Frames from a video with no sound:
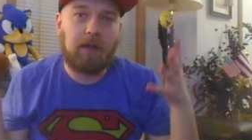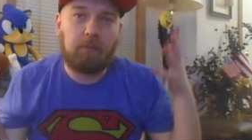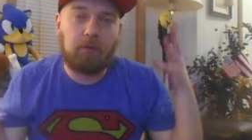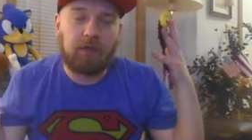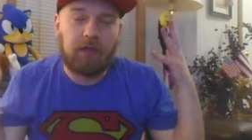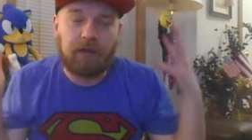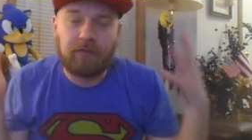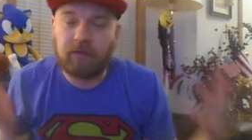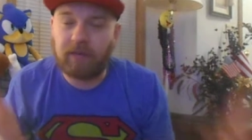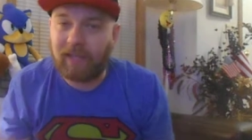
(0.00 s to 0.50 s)
Will
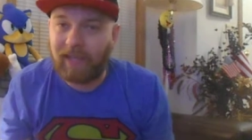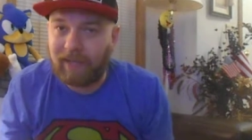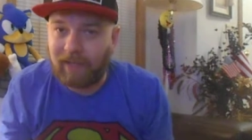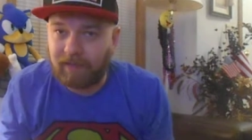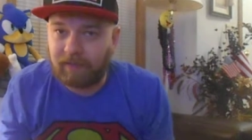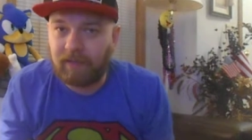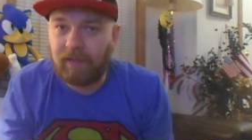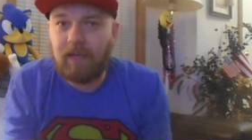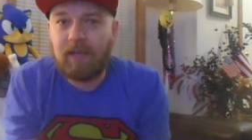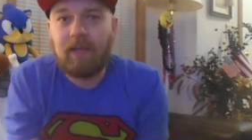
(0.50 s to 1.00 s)
they ever get
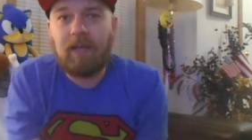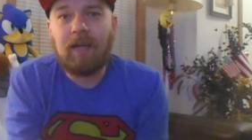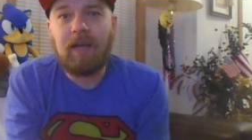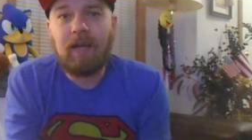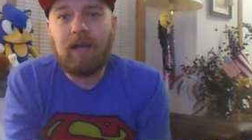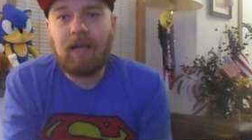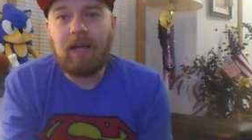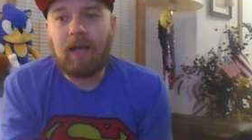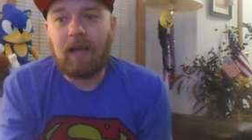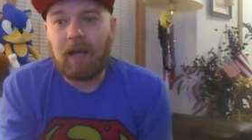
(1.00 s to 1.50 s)
it?
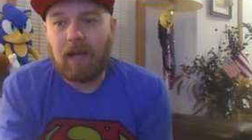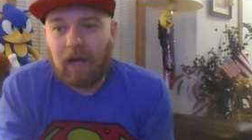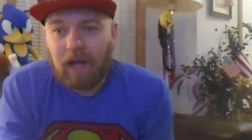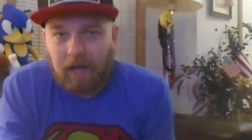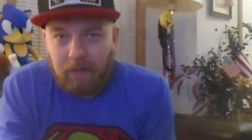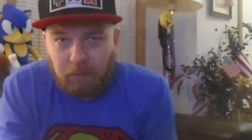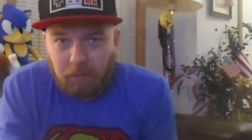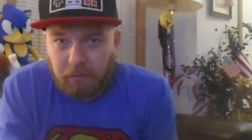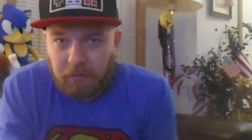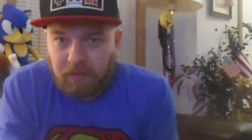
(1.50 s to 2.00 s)

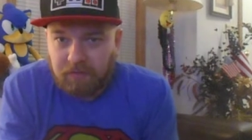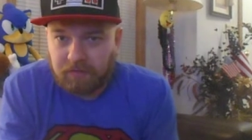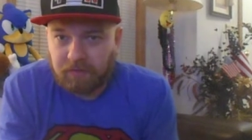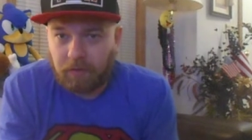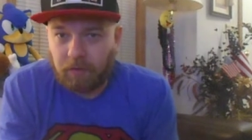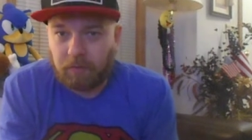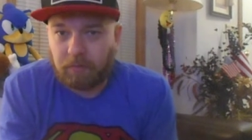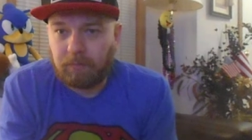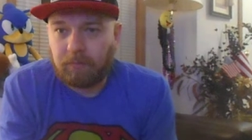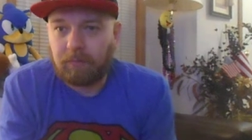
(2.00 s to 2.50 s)
I don't think so.
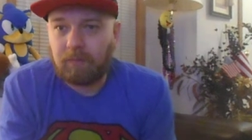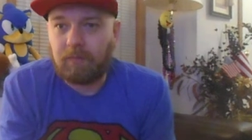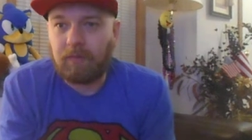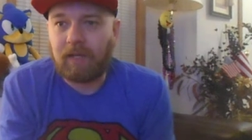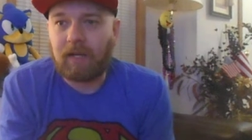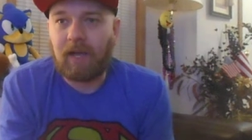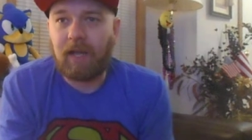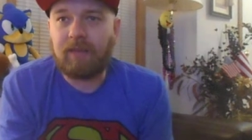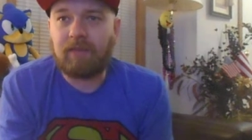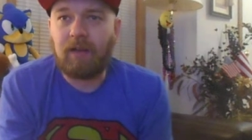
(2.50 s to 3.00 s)

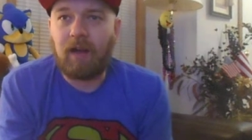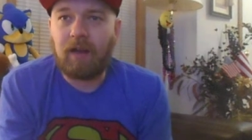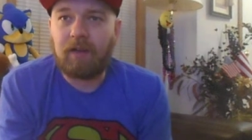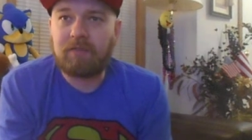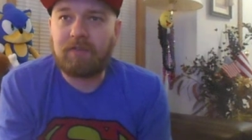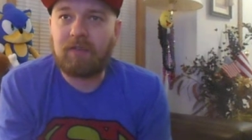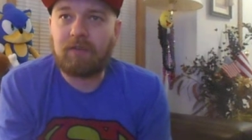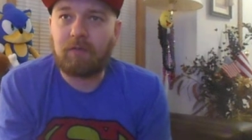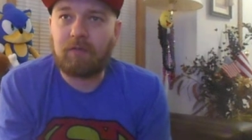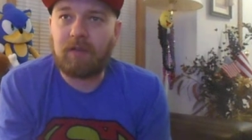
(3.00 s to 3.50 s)
Like, I
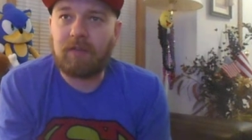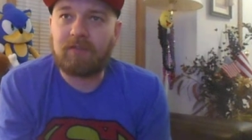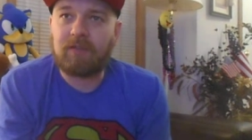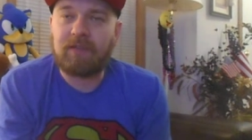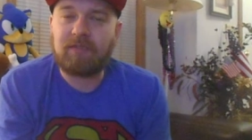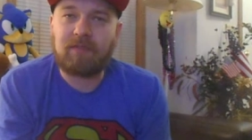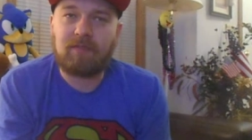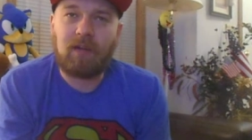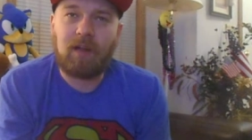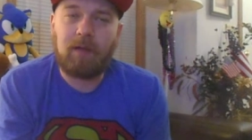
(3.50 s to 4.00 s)
honestly don't think so.
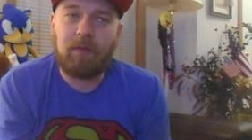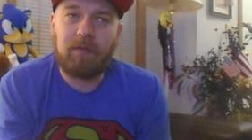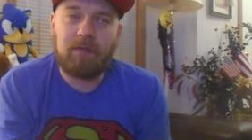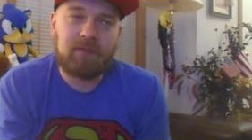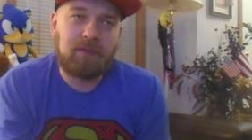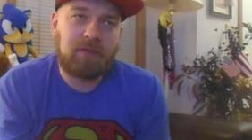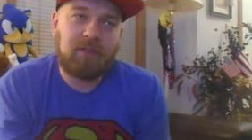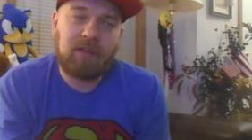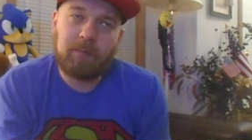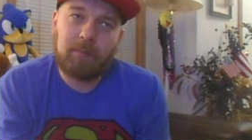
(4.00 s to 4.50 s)
That's the, that's
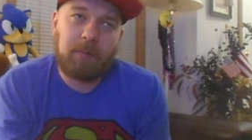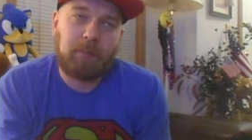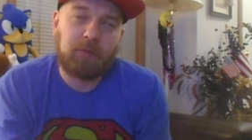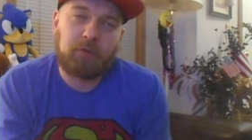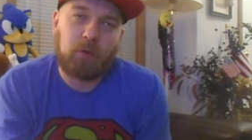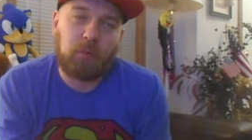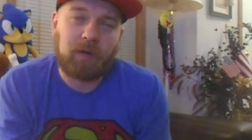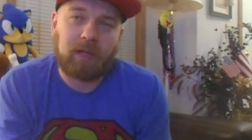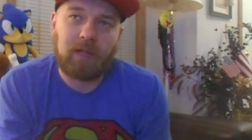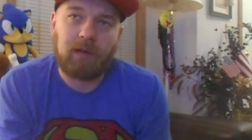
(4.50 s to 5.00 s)
the thing that people
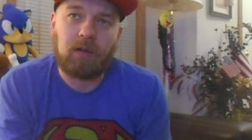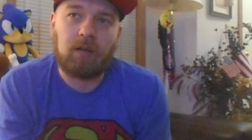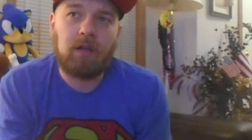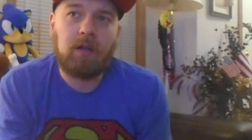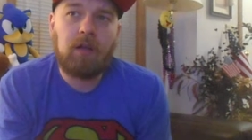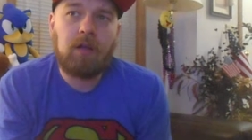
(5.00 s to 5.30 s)
don't want to hear.